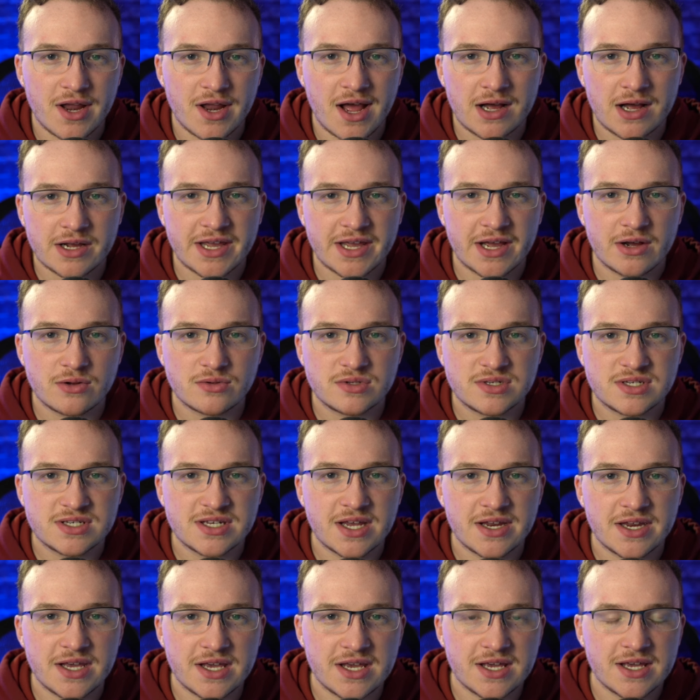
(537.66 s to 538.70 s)
or Knockout
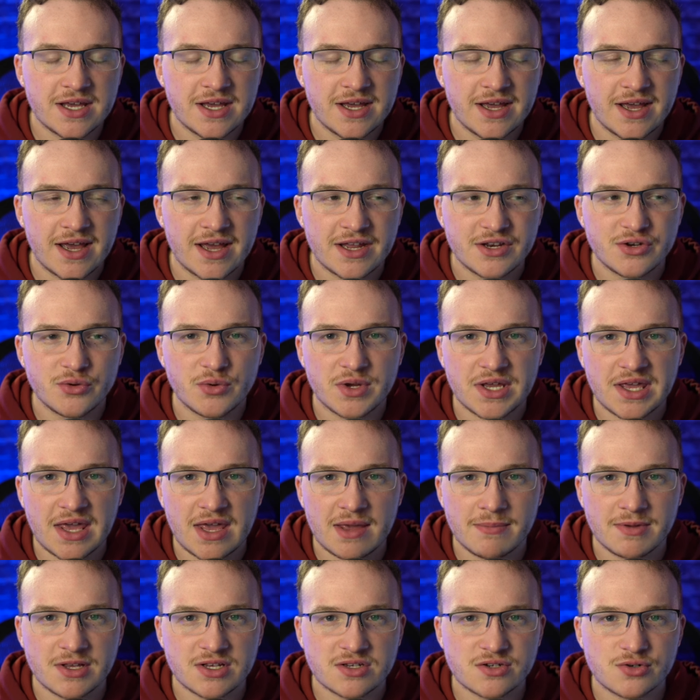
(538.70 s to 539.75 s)
City and do a
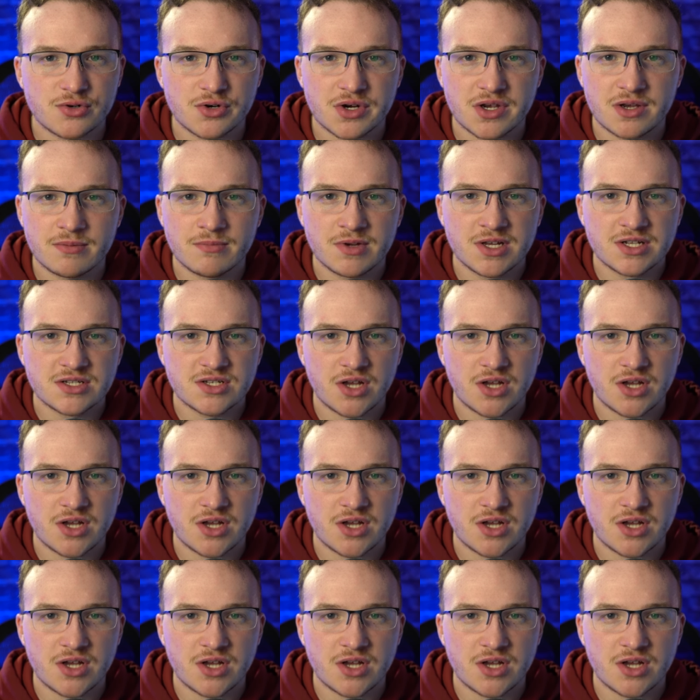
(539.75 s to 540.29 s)
gaming stream